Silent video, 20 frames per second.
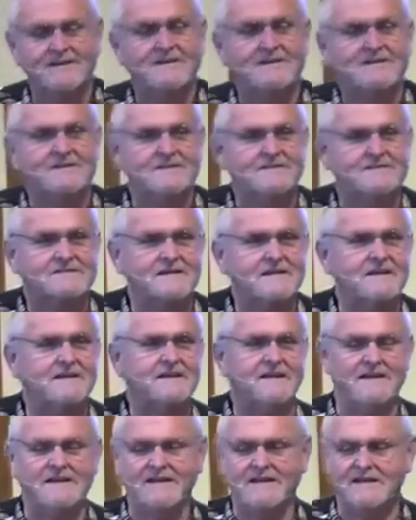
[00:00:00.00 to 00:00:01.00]

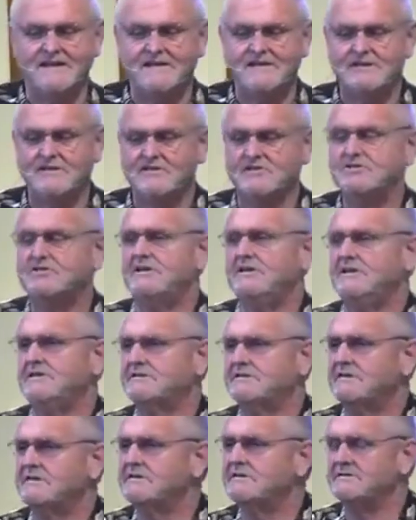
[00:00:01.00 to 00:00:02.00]
Seeking
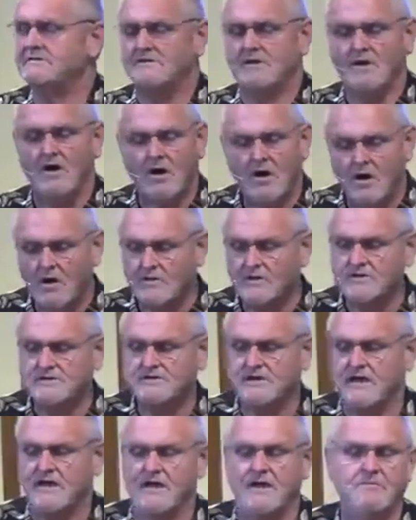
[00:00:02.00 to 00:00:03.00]
Jesus all the
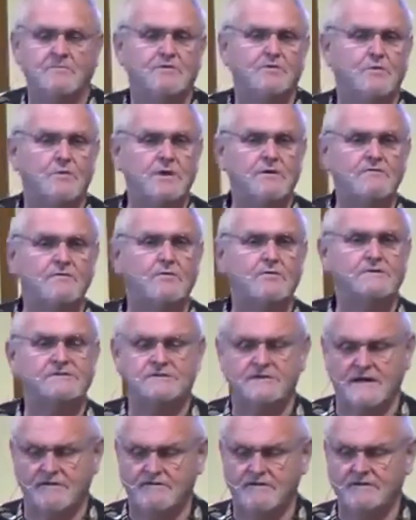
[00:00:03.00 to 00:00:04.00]
time,
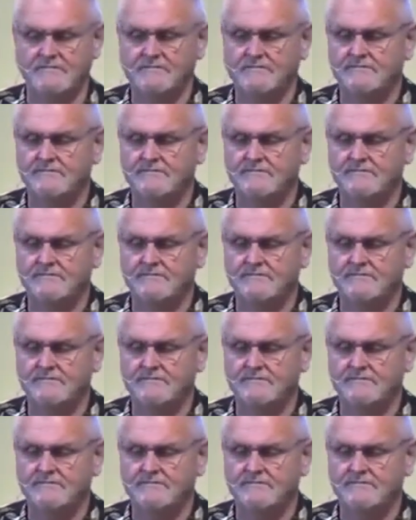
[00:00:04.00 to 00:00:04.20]
24/7,